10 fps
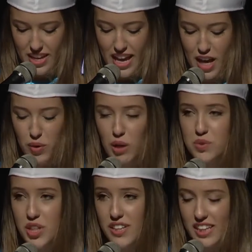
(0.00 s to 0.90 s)
And while I'm
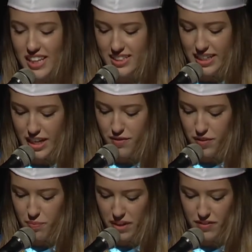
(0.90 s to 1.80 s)
certainly excited
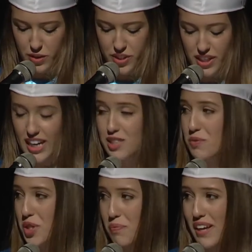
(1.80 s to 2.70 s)
for my future, as I'm
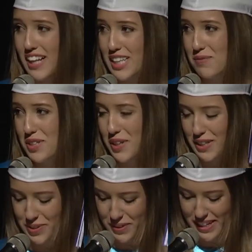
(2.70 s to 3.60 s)
sure my classmates are
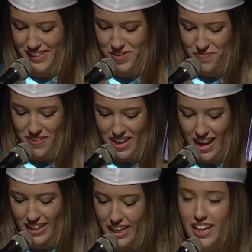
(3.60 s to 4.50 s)
as well,
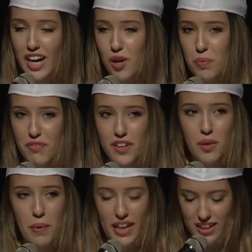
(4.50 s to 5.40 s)
I can't help but feel a
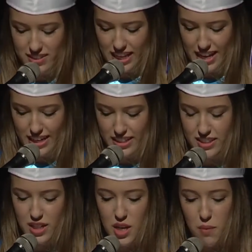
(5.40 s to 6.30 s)
pang of sadness
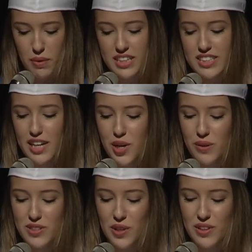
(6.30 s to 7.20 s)
because I
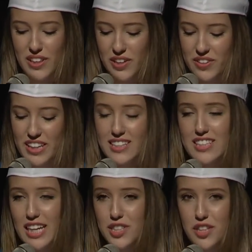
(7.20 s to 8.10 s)
notice all the little things
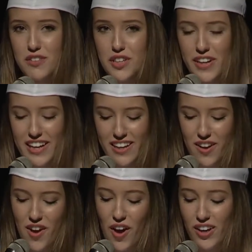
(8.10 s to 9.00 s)
that I took for granted
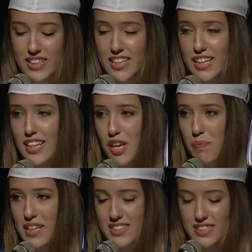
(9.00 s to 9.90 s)
on a day-to-day
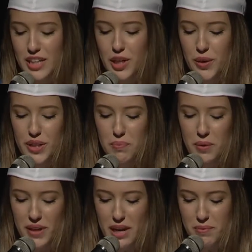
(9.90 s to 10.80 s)
basis that are going to be
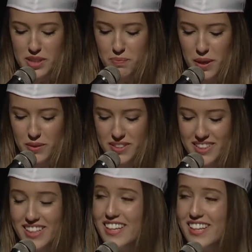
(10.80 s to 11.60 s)
what I miss most.